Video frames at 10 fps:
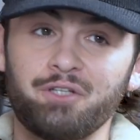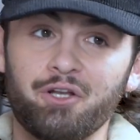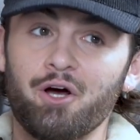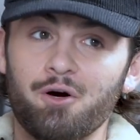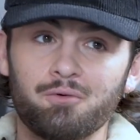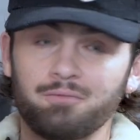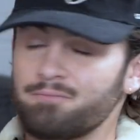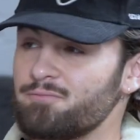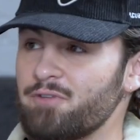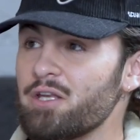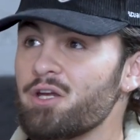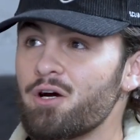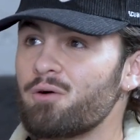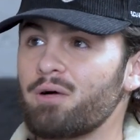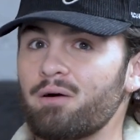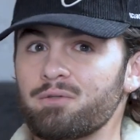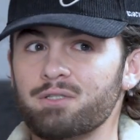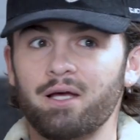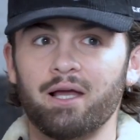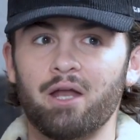you know, video. I was
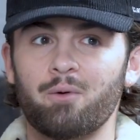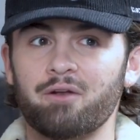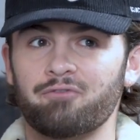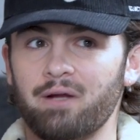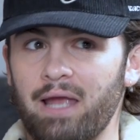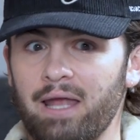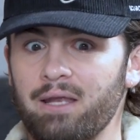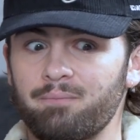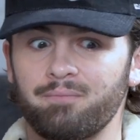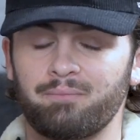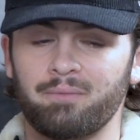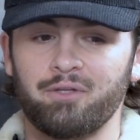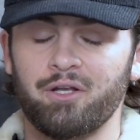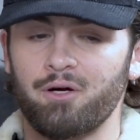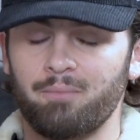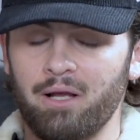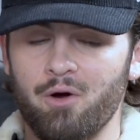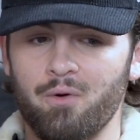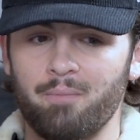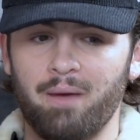like, I don't want to forget it, you know, by
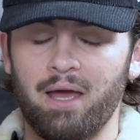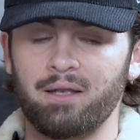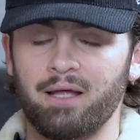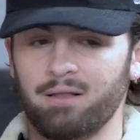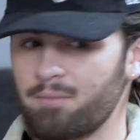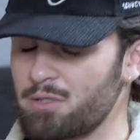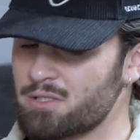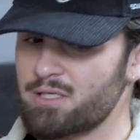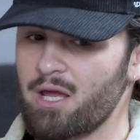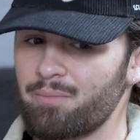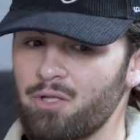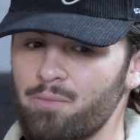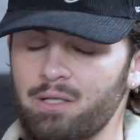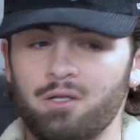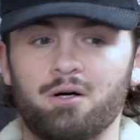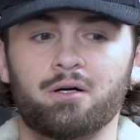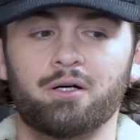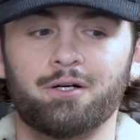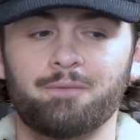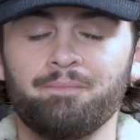going to bed. Like, let me just stay up a little bit
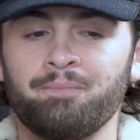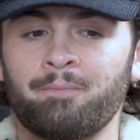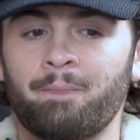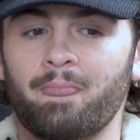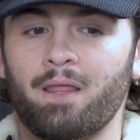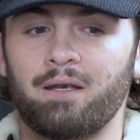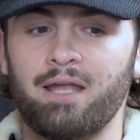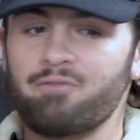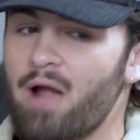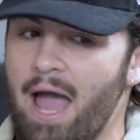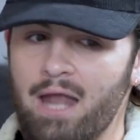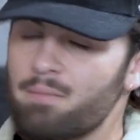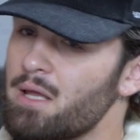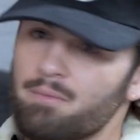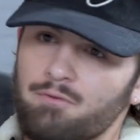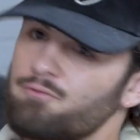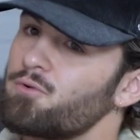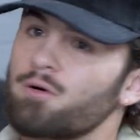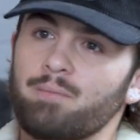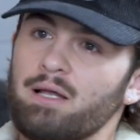longer. Never animated
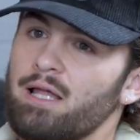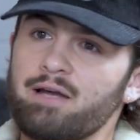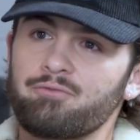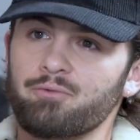before in my life,